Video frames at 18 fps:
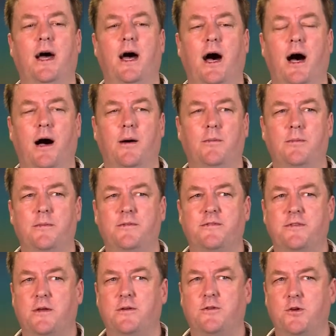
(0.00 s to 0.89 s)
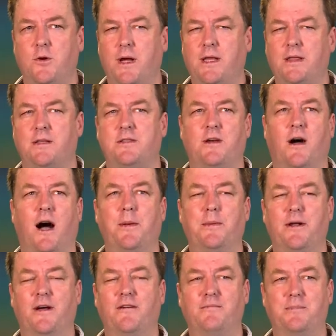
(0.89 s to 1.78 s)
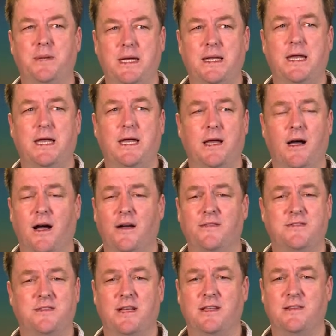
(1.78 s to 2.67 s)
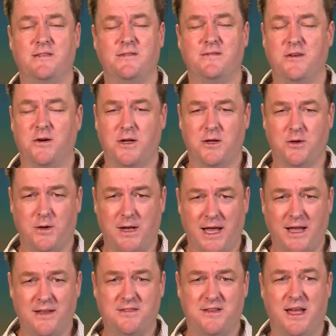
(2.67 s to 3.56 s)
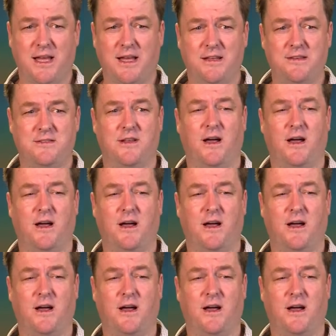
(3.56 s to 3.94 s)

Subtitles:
So during the time that I've been here, I've seen some very good essays.